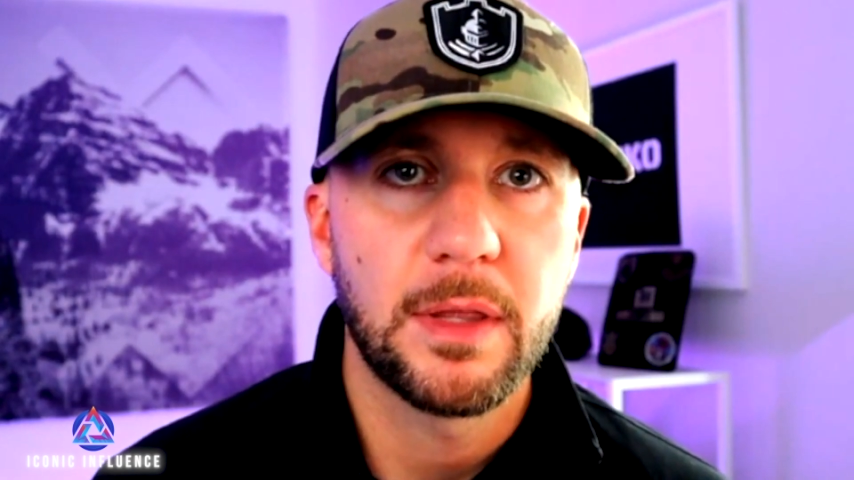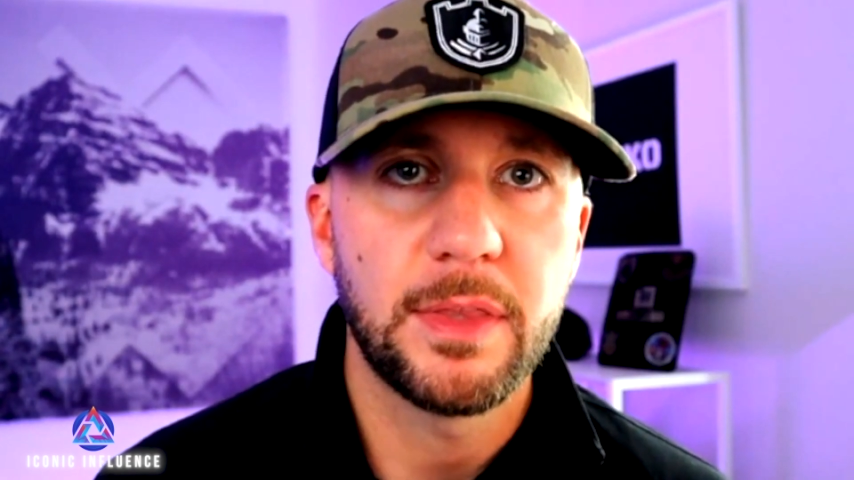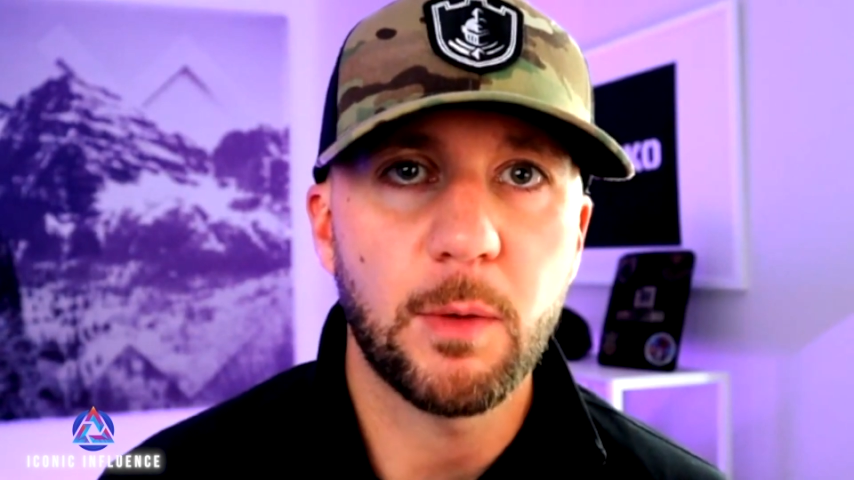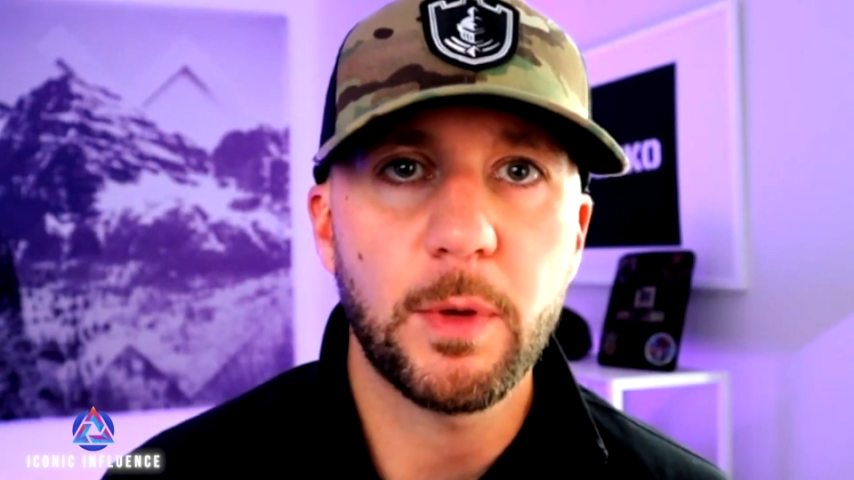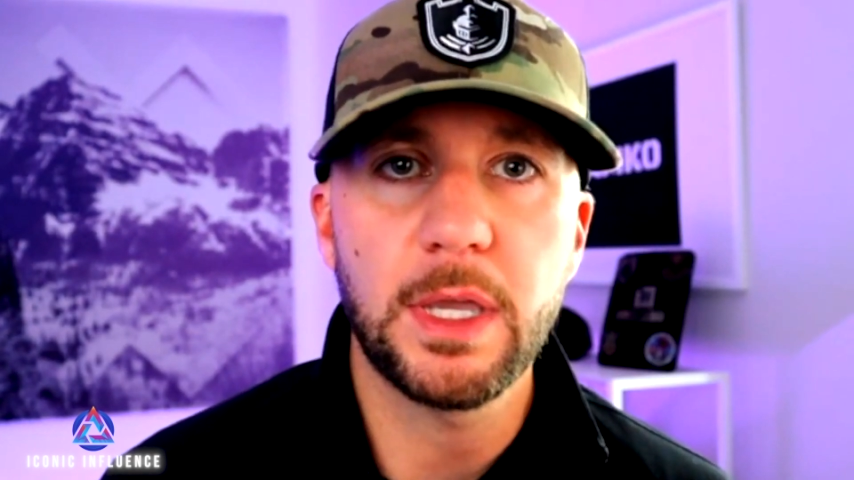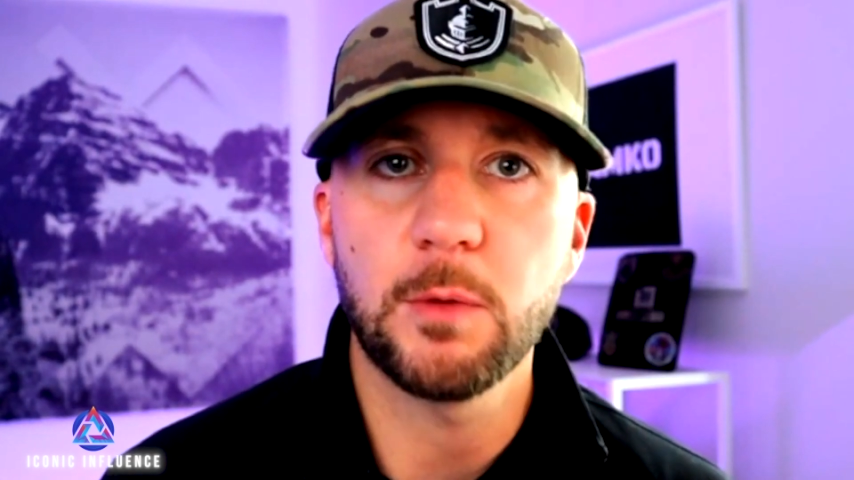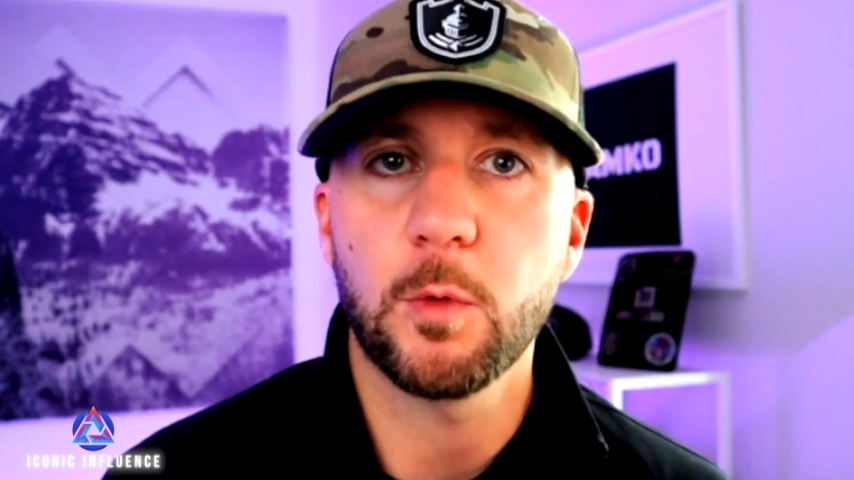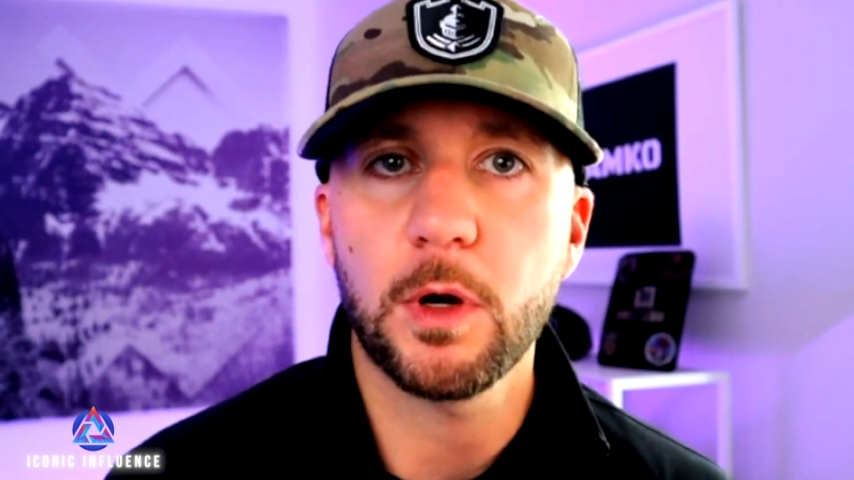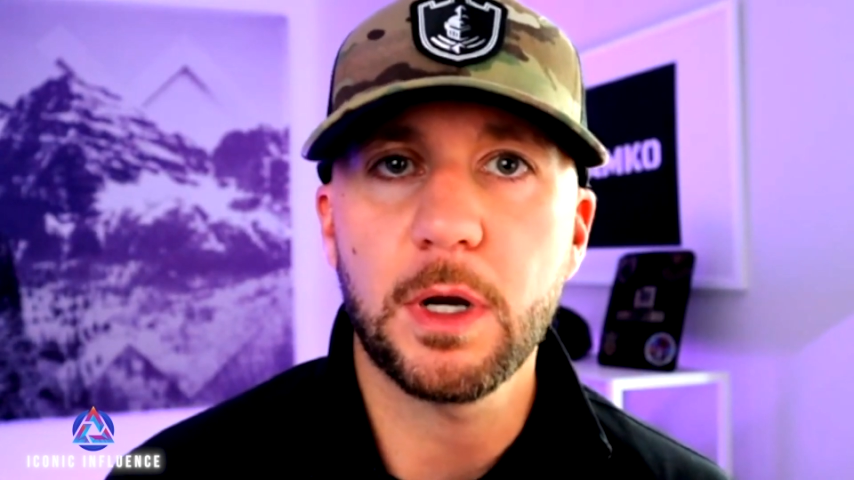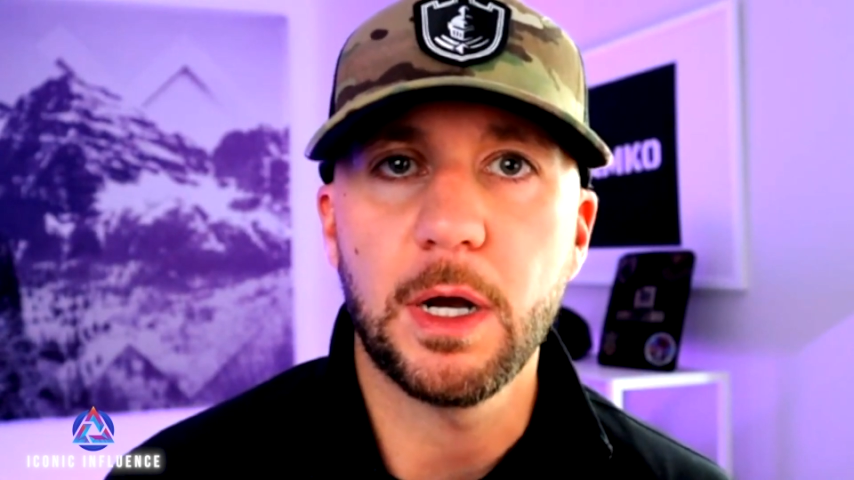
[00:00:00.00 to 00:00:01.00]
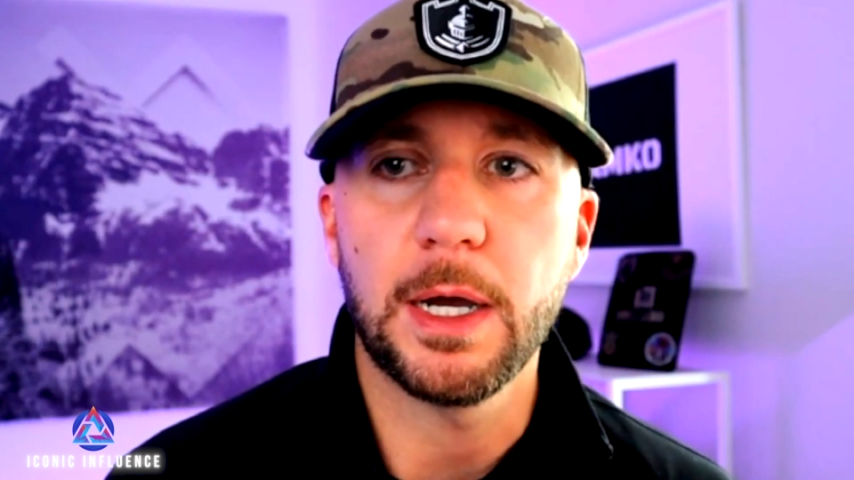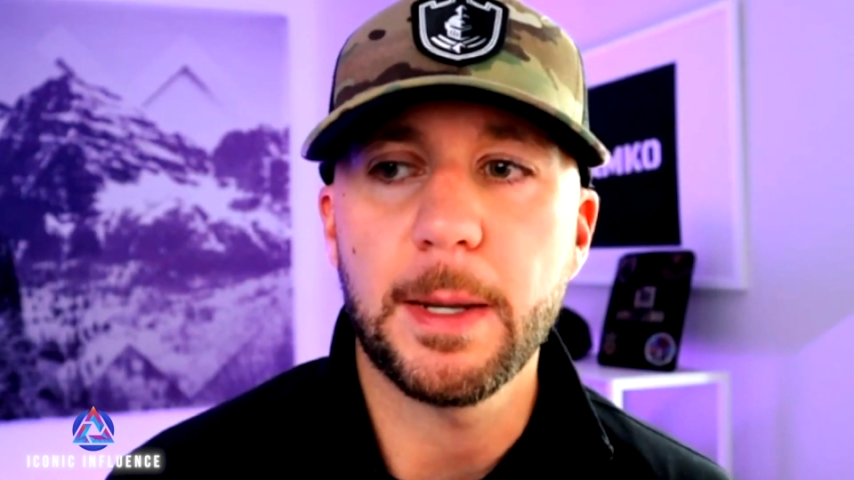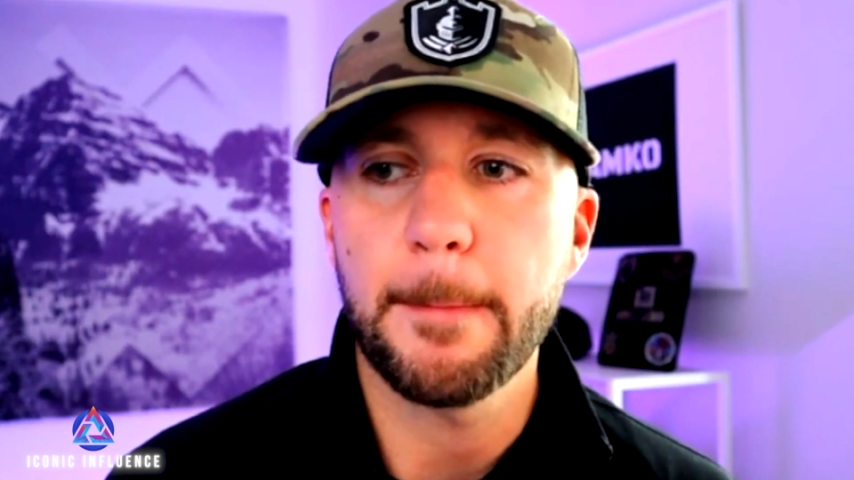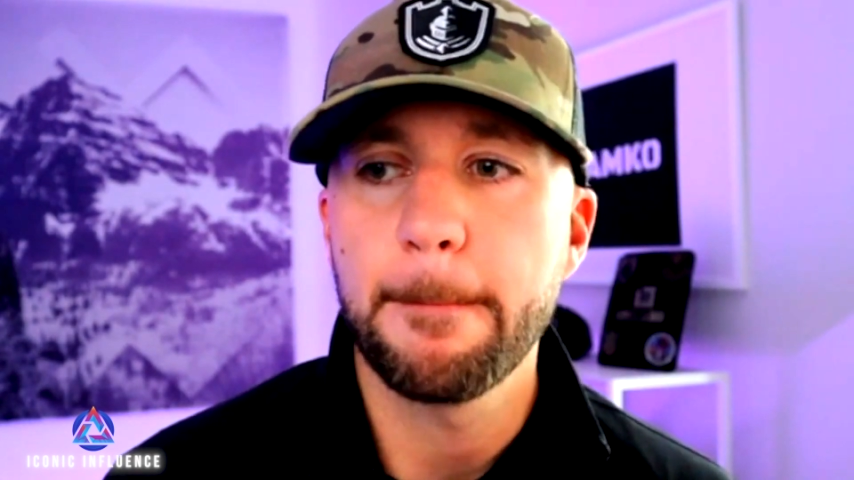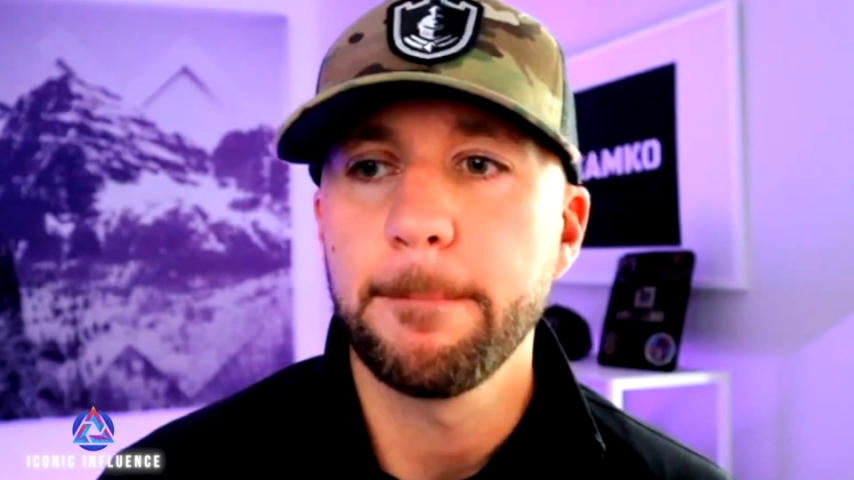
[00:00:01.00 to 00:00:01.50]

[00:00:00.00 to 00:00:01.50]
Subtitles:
that we can work on?